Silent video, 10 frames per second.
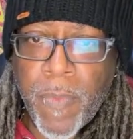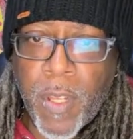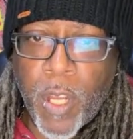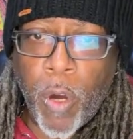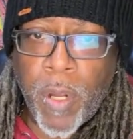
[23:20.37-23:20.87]

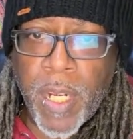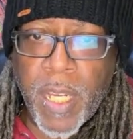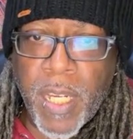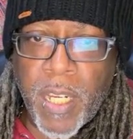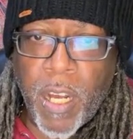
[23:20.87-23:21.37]

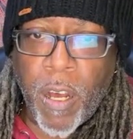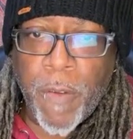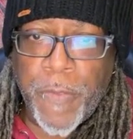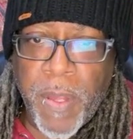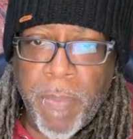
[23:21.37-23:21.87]
Coconut
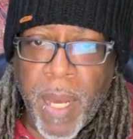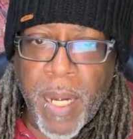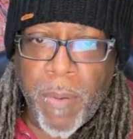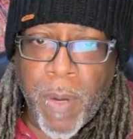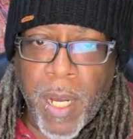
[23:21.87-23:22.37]
coffee
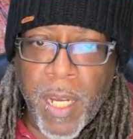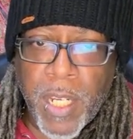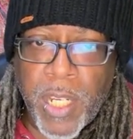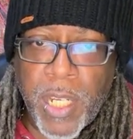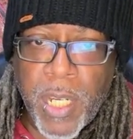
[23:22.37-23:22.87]
body
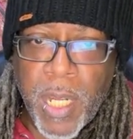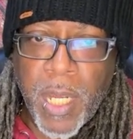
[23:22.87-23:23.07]
wash.